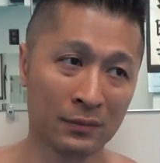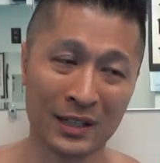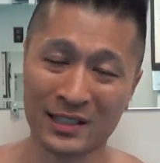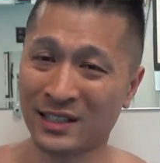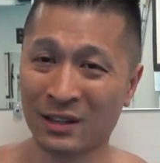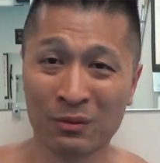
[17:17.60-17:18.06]

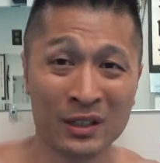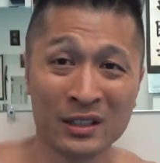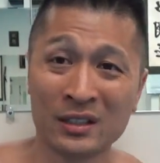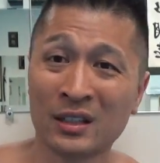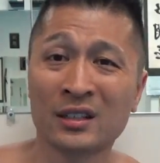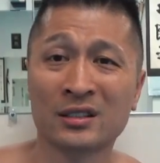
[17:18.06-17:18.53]
That's not what he
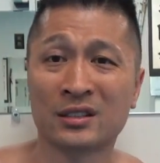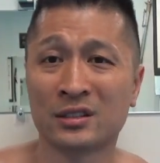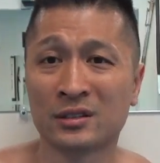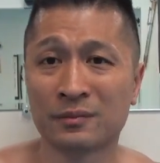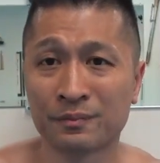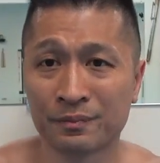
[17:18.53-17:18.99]

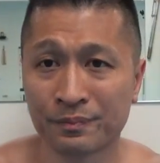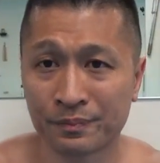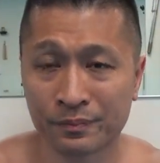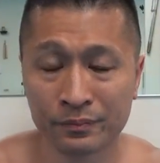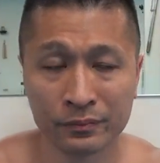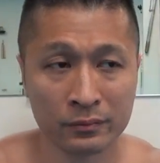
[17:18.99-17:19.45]
does.
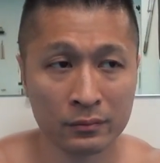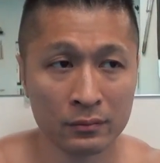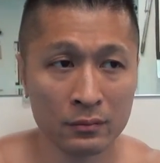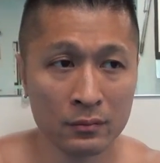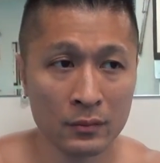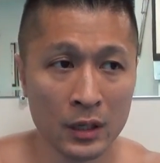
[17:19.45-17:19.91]

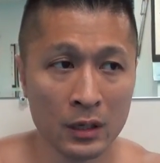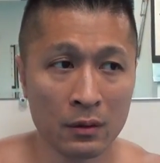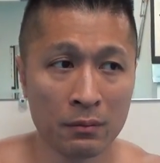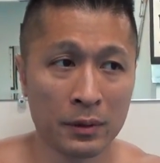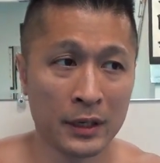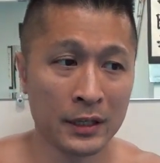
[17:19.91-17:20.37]

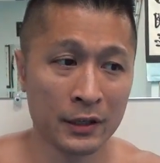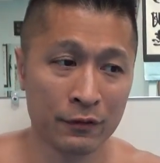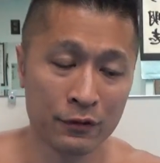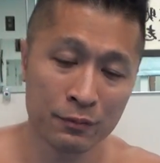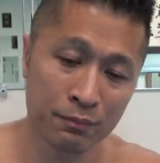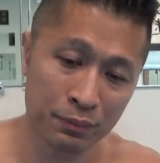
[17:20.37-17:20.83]
But
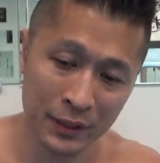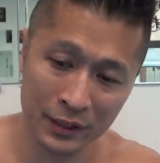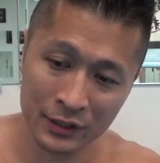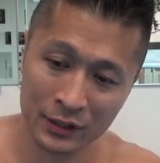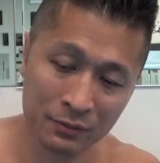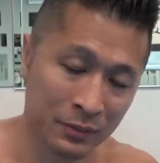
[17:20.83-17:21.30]
if you bring
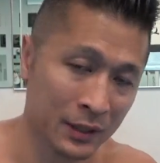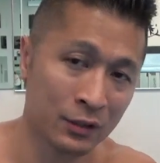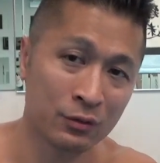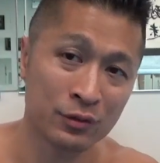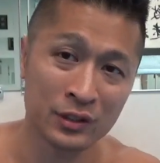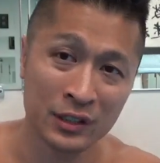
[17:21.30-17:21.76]
somebody
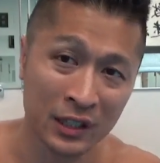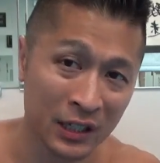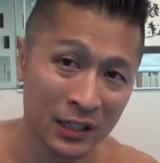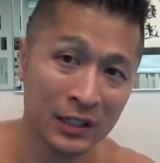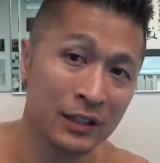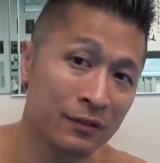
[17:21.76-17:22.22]
who's
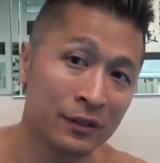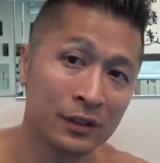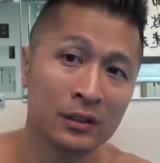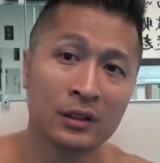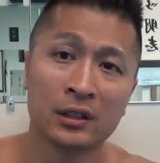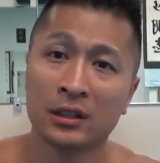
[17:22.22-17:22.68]
not
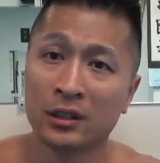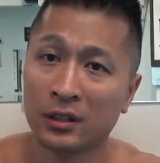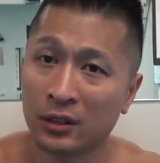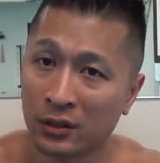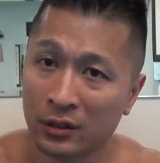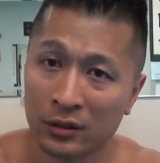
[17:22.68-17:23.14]
even
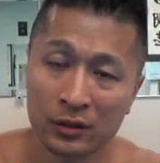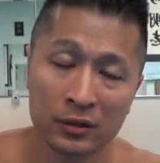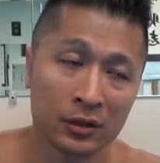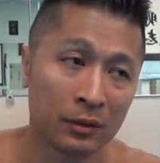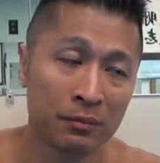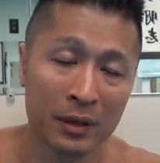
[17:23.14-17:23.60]

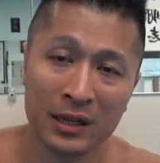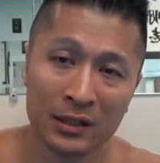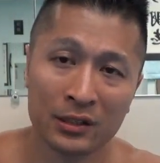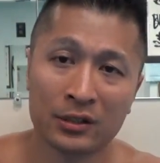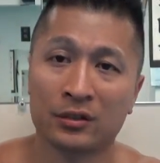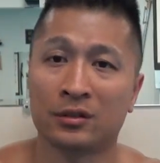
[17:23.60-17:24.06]
a
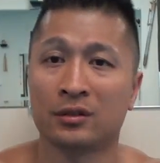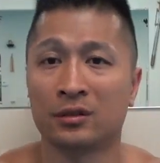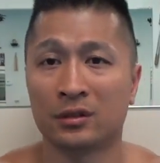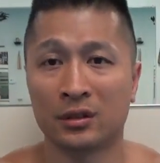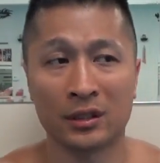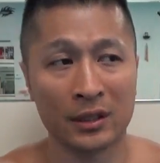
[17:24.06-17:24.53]
boxer
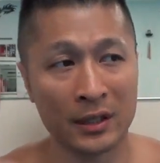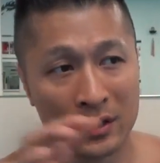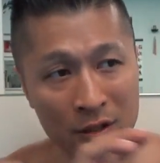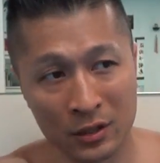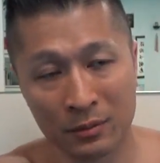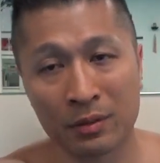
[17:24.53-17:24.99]

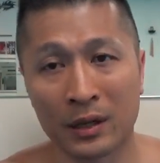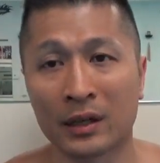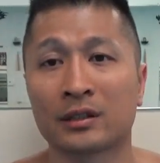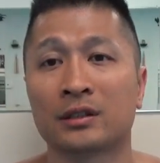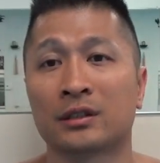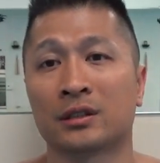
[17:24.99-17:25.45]
into
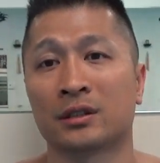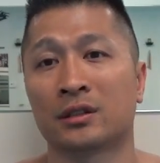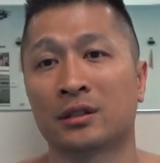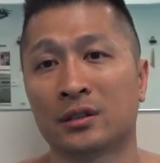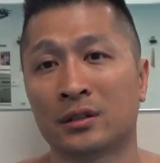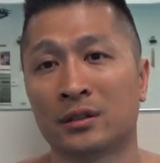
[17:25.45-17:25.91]
boxing,
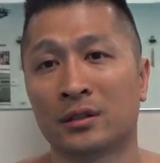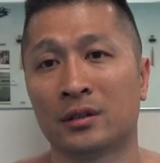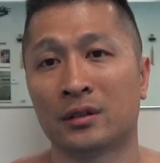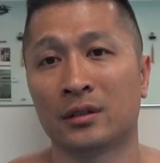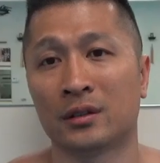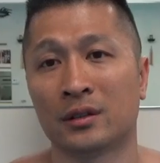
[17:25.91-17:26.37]

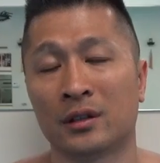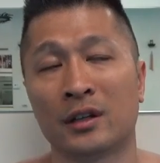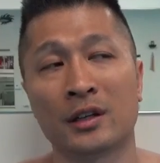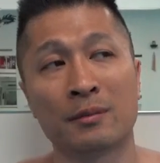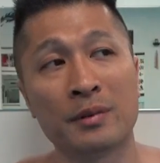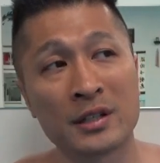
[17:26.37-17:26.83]

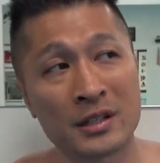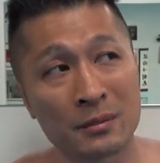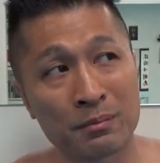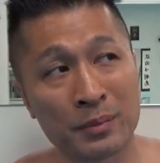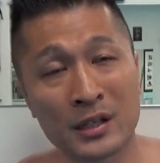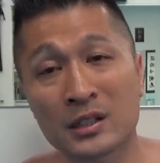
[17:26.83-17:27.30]
he beats the
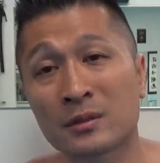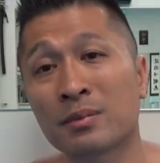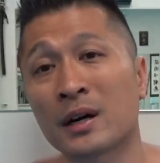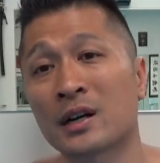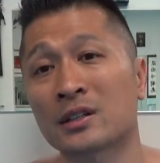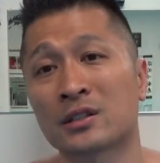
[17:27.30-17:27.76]
best
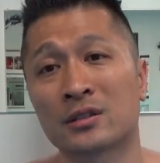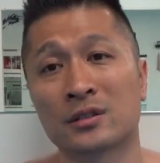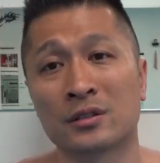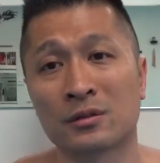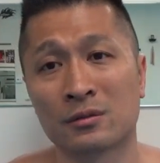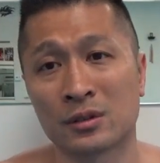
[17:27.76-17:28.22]
boxer
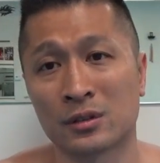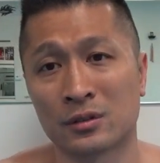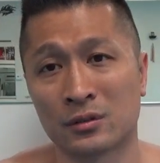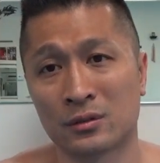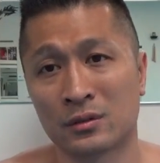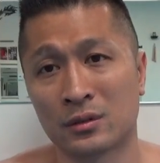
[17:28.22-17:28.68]
in the
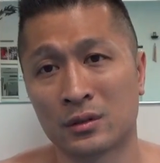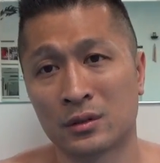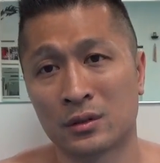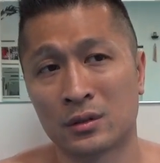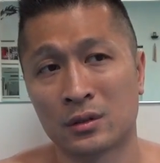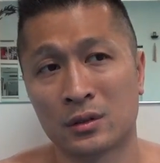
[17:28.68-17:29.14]
world,
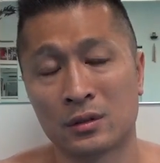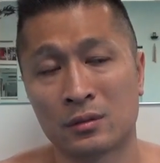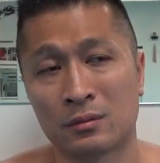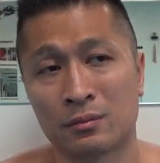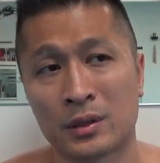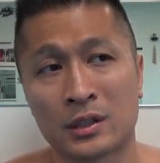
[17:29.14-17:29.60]

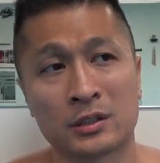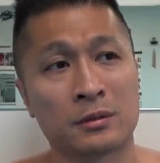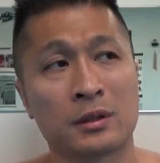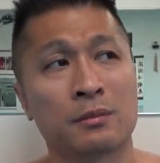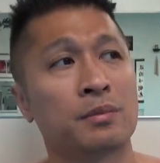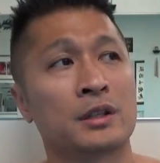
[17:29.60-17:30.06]

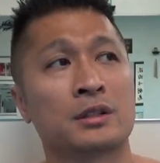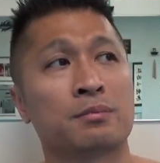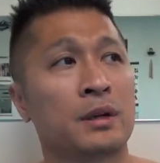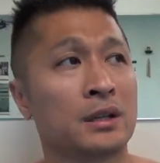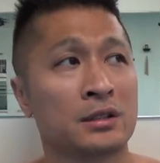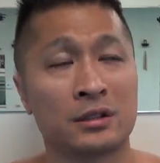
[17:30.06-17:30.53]
possibly the best
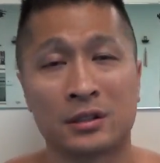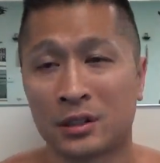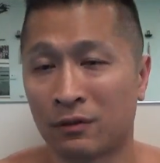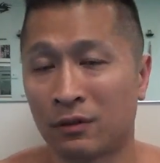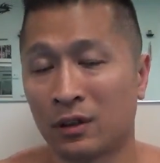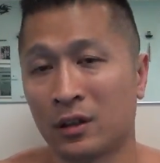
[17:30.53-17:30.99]
boxer
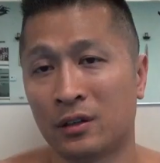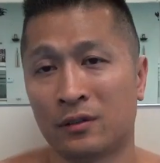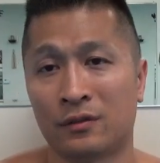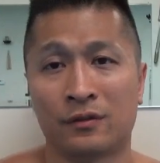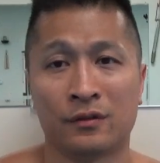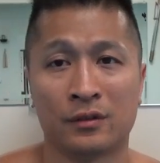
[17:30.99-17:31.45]
to ever
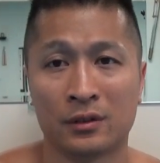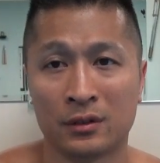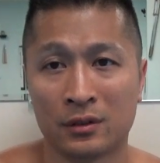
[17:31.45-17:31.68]
live